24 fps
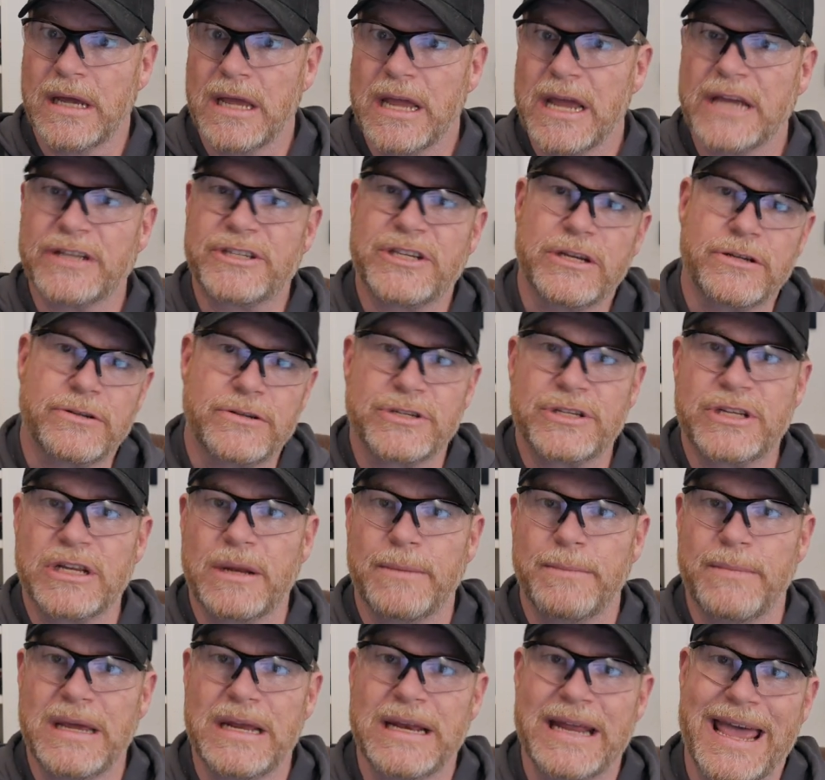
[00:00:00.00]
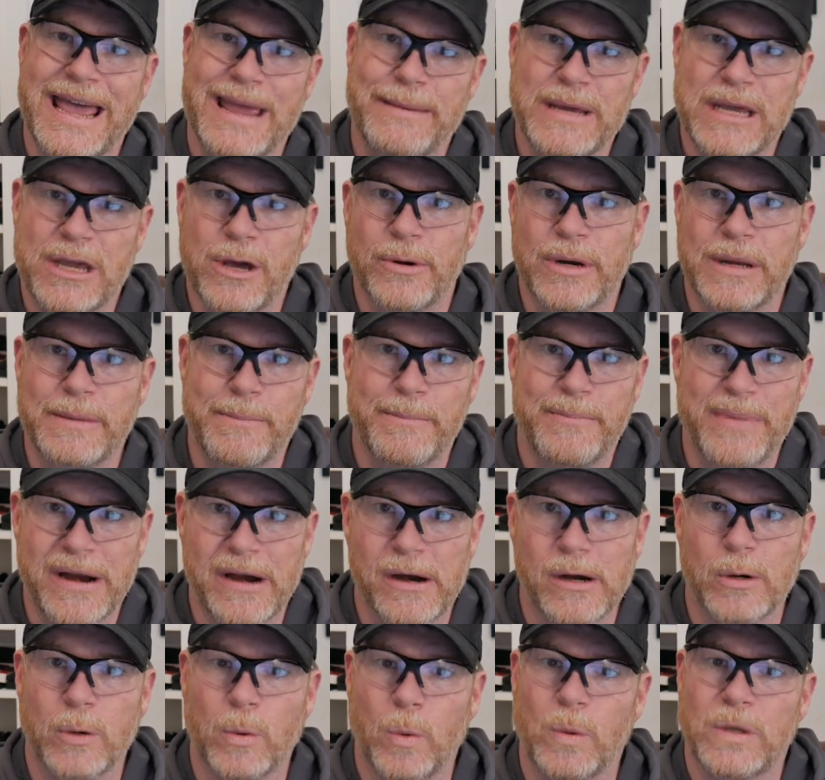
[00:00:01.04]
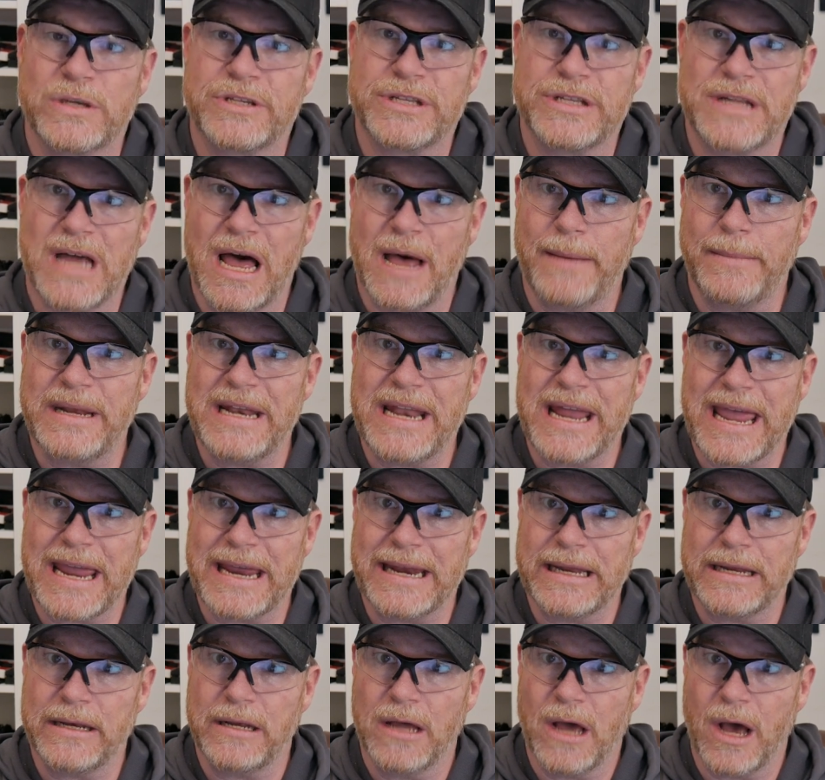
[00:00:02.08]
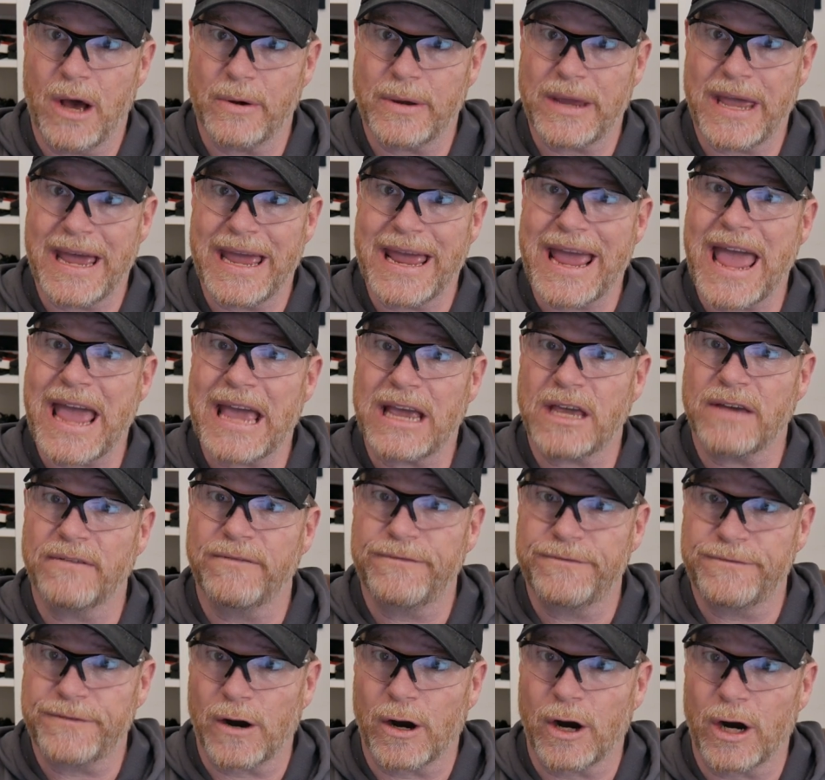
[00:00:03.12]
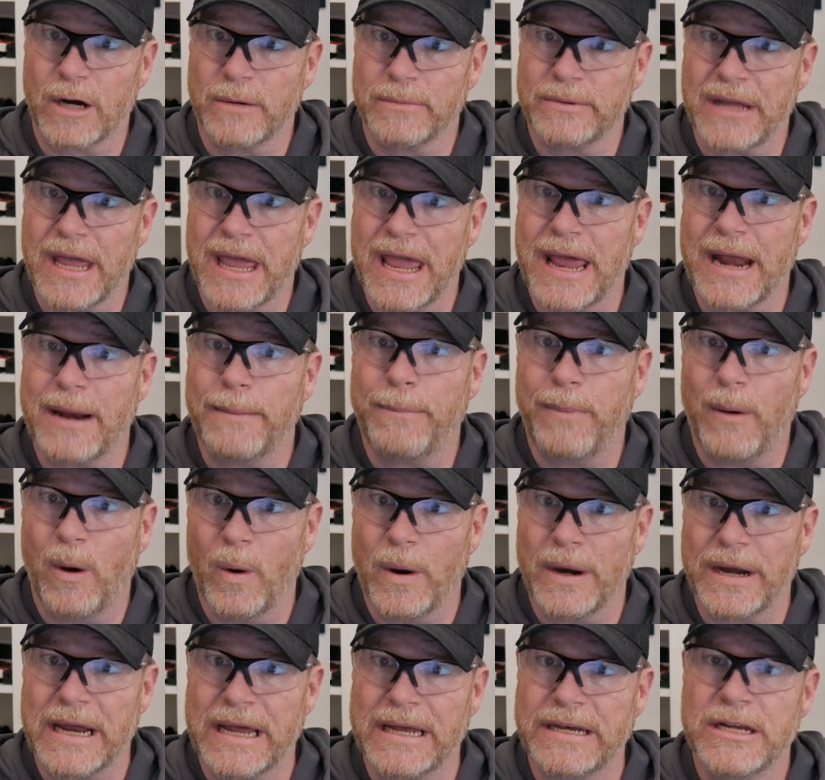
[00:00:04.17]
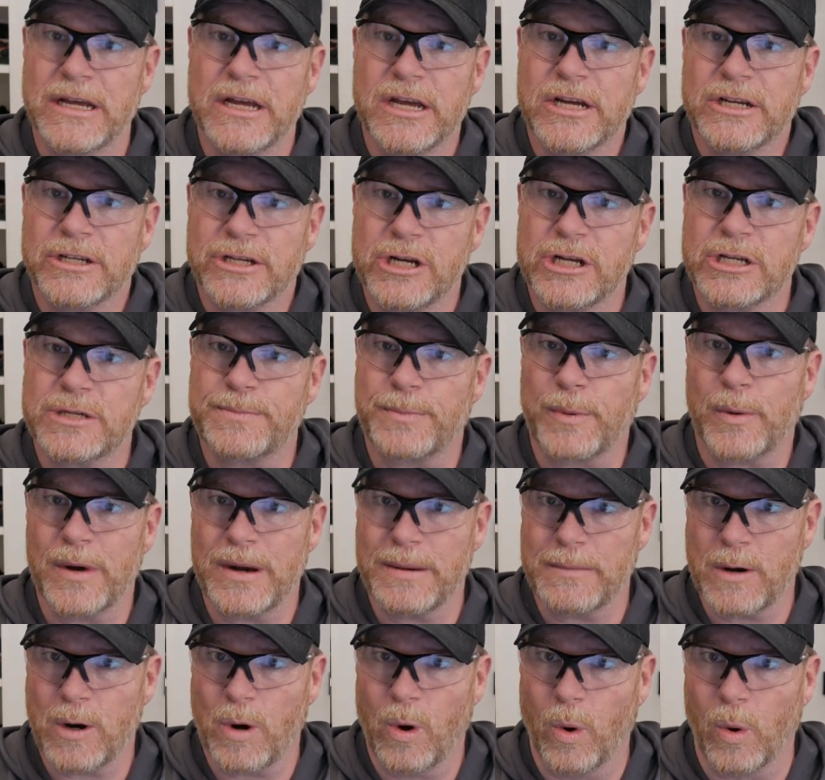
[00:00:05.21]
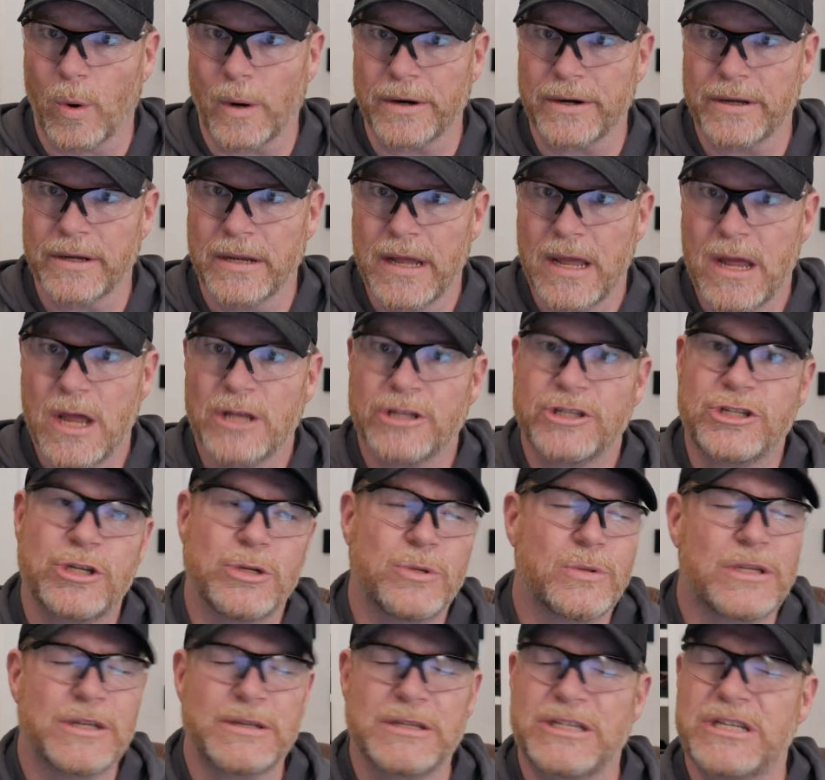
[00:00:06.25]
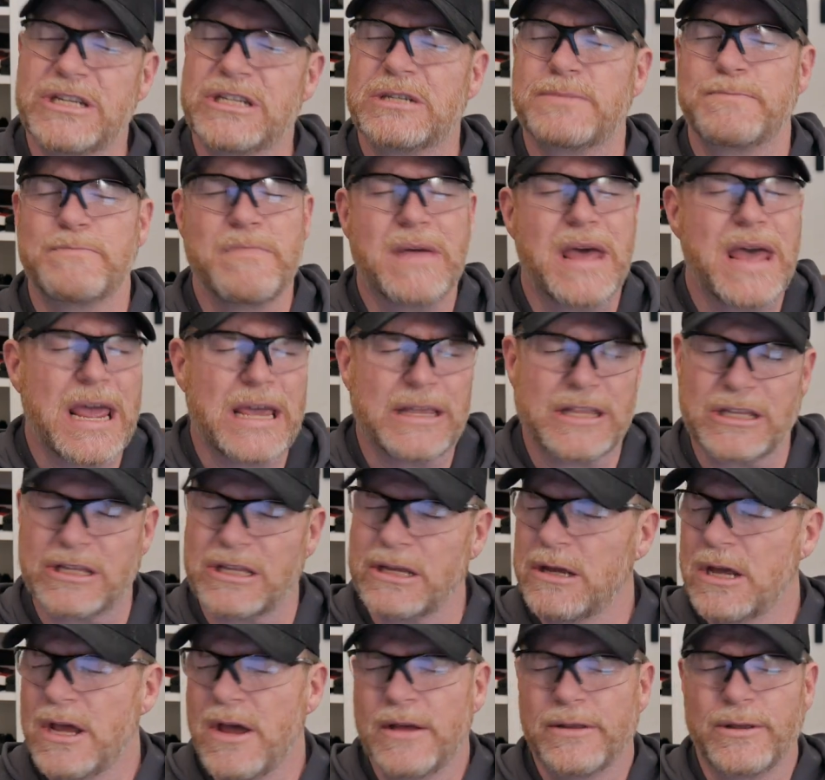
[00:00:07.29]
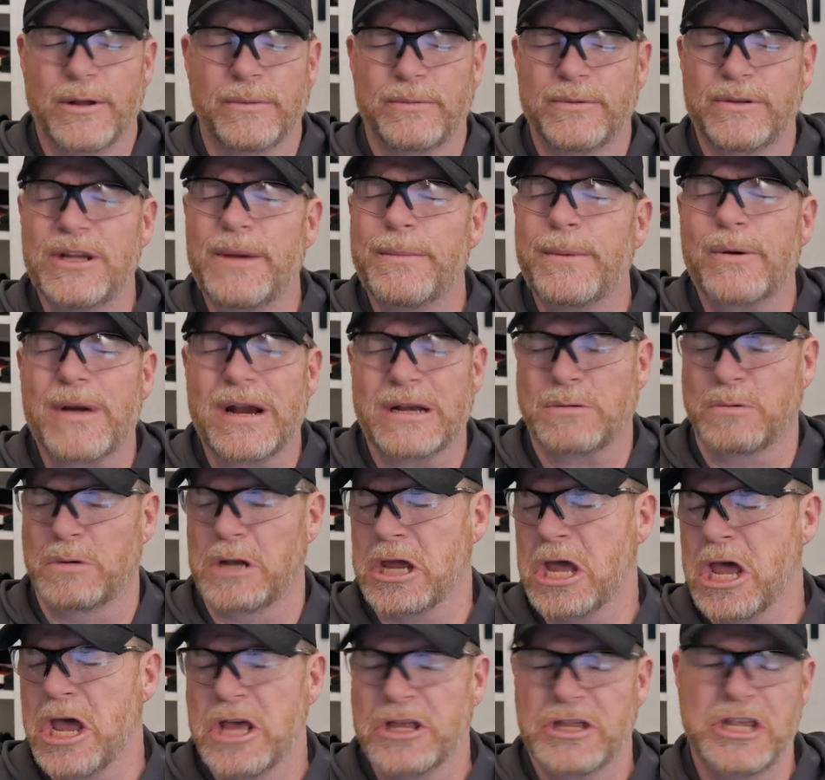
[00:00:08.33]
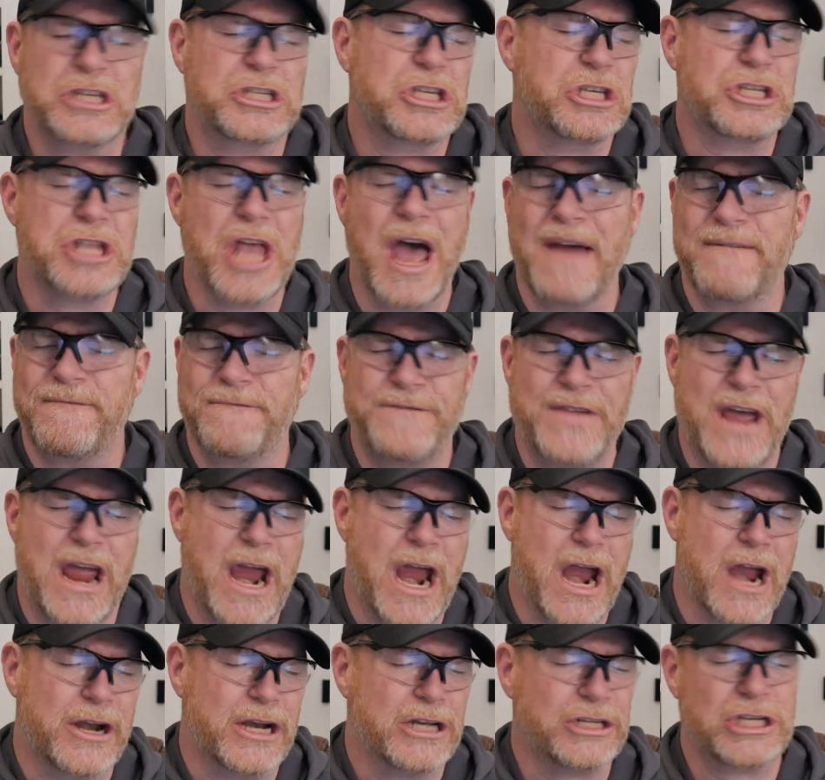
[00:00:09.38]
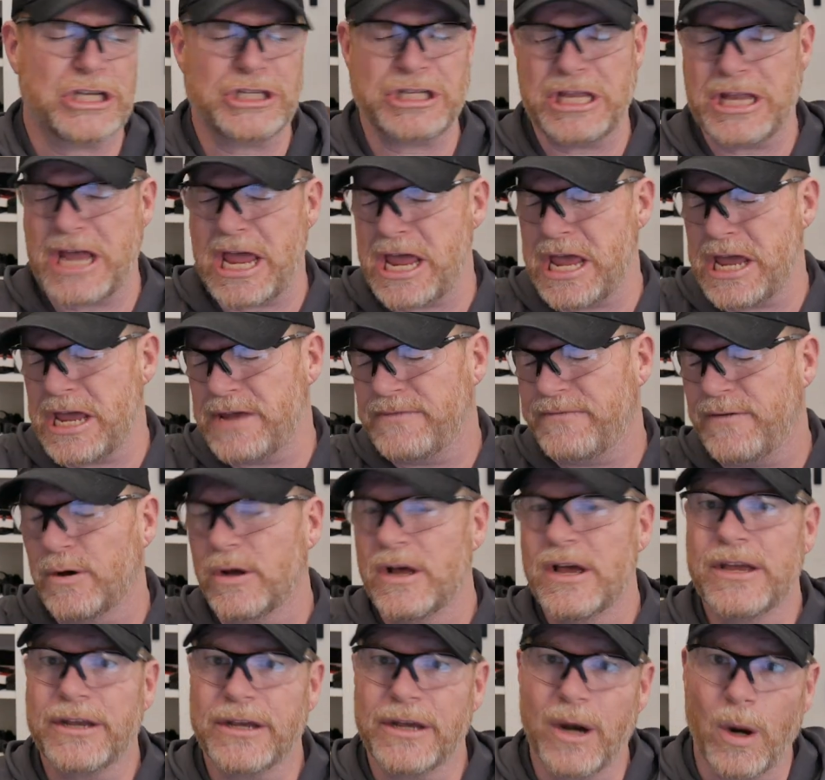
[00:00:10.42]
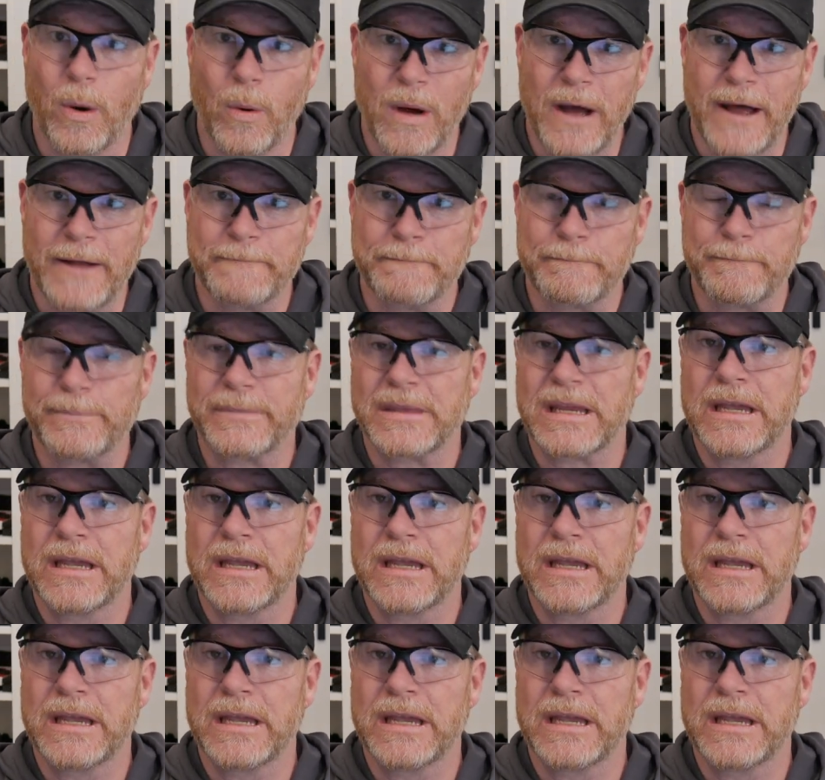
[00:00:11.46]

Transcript: It's interesting to me that Amy Coney Barrett was nominated, okay, and confirmed and appointed to the Supreme Court to the dismay that the Democrats were like, this is not fair, this is evil. You know what?